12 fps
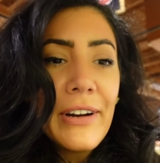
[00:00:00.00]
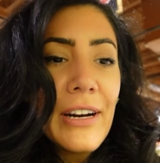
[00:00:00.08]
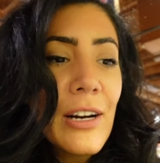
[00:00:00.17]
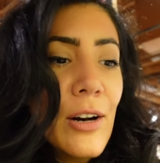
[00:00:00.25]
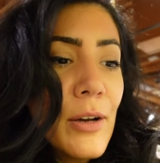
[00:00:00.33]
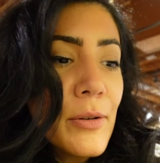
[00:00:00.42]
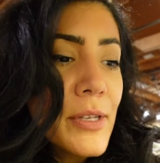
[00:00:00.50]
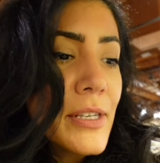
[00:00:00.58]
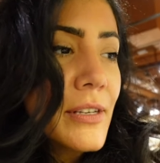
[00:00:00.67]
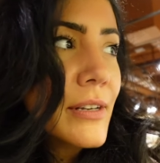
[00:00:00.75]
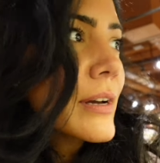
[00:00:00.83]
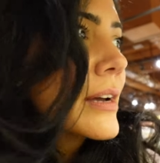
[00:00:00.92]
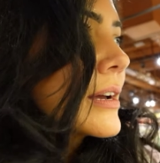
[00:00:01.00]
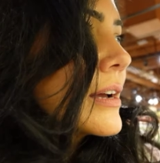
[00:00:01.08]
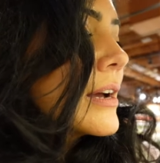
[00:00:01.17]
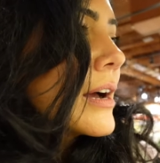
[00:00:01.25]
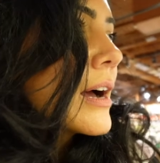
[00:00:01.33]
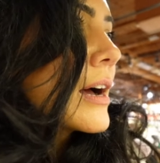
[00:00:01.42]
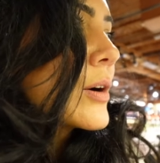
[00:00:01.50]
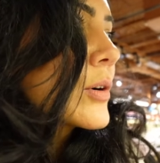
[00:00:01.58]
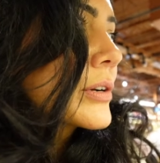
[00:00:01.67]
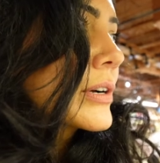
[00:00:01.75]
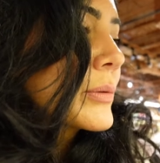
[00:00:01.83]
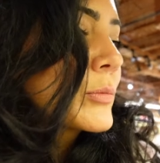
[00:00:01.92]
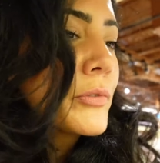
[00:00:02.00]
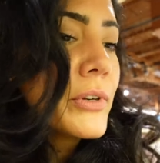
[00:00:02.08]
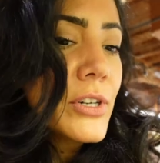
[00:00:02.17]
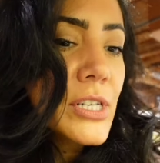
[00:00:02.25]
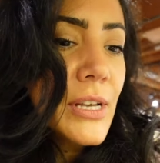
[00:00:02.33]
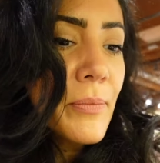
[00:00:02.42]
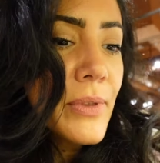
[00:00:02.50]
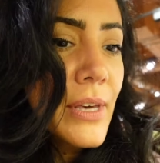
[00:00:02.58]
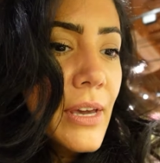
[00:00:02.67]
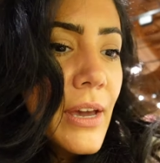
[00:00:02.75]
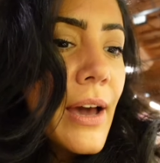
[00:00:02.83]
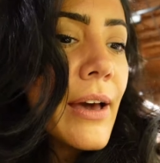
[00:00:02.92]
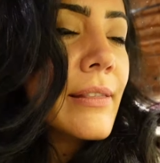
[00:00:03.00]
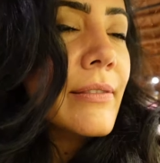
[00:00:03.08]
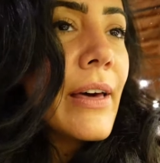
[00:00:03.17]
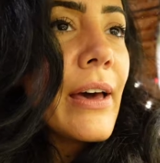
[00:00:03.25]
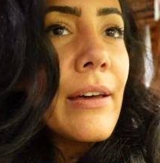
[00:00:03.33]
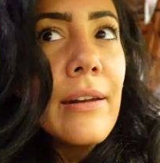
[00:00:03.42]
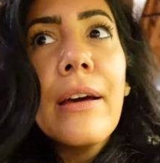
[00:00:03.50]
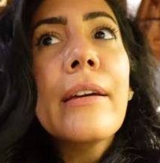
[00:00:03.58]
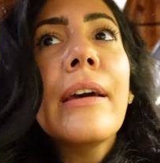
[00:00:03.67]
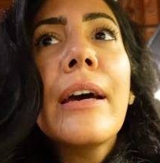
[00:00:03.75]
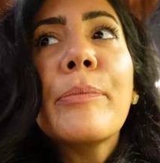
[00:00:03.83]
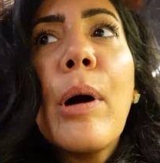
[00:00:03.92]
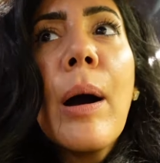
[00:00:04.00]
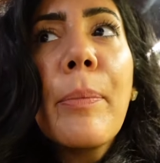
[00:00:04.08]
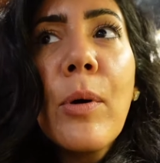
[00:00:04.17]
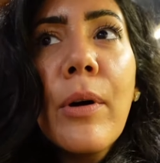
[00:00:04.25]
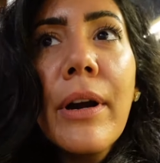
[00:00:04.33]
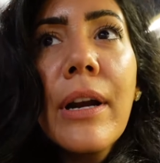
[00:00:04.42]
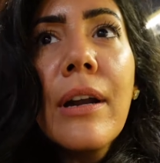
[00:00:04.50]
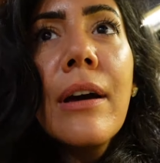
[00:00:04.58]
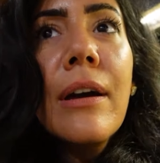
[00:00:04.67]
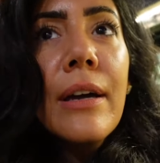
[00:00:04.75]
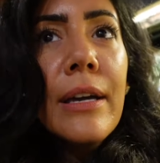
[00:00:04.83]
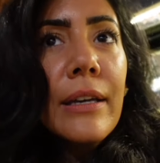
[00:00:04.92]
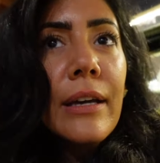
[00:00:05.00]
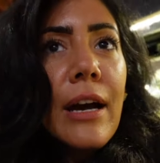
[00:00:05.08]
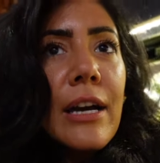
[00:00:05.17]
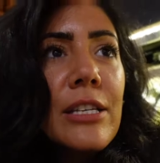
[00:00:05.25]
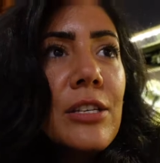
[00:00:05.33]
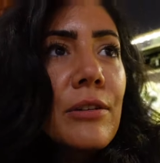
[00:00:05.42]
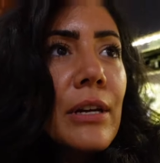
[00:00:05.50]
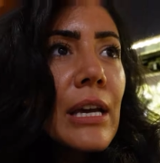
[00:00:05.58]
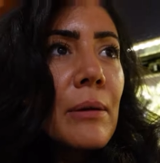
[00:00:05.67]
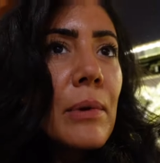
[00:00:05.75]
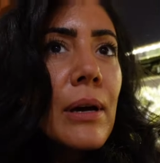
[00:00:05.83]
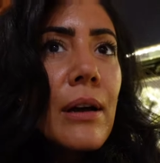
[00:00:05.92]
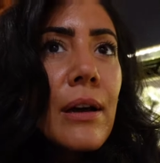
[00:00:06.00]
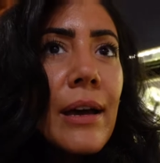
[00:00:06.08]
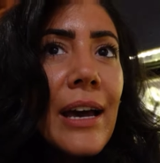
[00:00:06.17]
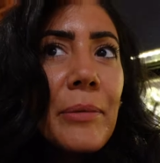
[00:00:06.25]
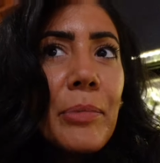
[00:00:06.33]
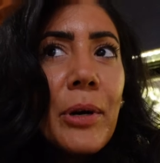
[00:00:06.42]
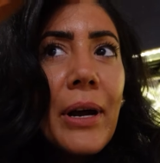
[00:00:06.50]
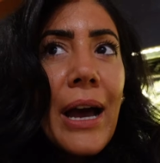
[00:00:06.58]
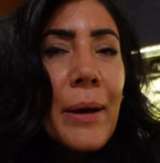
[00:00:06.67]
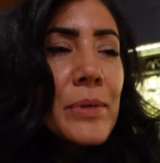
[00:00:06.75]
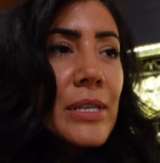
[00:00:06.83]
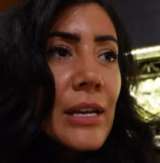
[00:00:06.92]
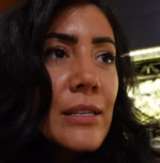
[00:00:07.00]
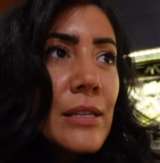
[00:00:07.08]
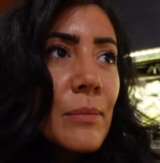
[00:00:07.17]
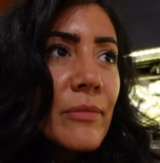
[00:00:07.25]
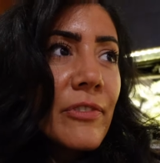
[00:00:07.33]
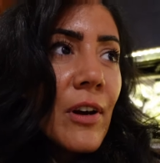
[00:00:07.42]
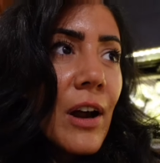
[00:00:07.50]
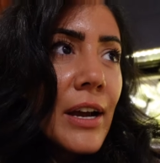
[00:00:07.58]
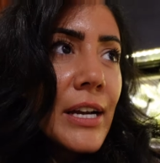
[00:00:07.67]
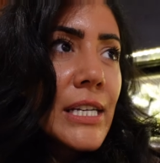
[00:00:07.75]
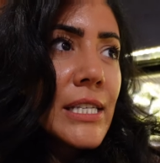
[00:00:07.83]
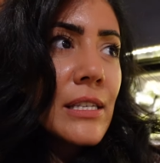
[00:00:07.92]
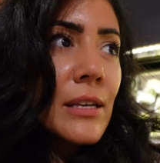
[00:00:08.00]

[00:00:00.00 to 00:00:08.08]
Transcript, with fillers: very close. Uh, order a movie or something and then get popcorn, get ice cream, and perhaps get some fries